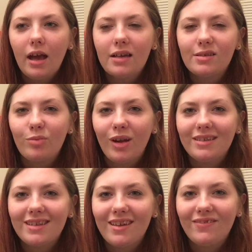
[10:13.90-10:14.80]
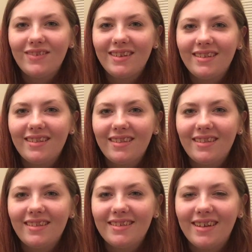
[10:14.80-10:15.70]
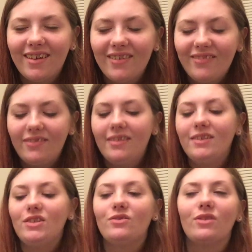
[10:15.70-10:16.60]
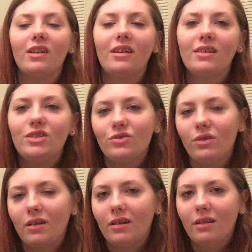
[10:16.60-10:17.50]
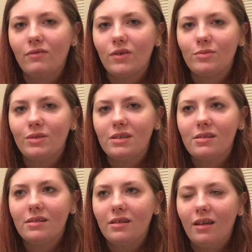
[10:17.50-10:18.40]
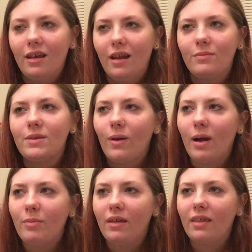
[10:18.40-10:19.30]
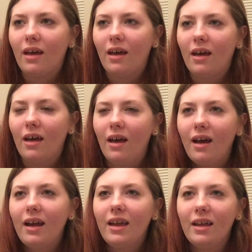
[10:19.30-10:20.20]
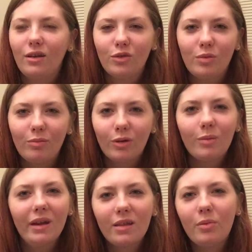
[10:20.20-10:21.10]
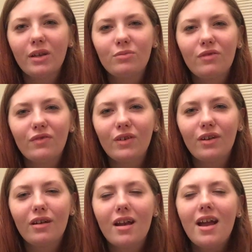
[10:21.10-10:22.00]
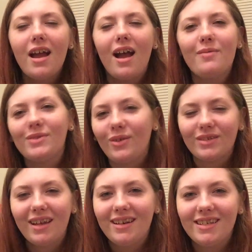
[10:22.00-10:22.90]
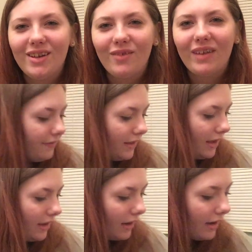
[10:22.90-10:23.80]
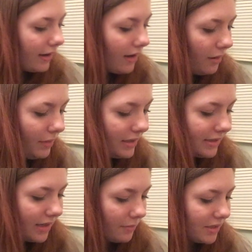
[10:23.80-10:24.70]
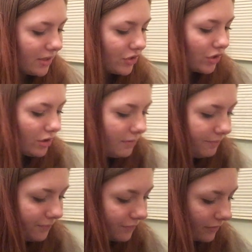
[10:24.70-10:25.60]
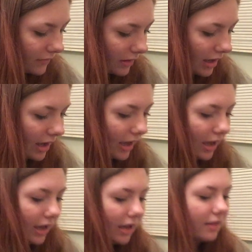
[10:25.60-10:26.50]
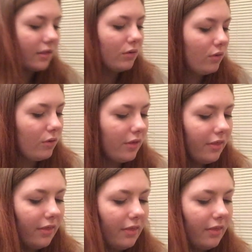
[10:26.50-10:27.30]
a surprise gift. So she's really gonna love Christmas. And I'm so happy that I and other people could make that possible for her. I'm so excited to see her. And then I got my stepsister a little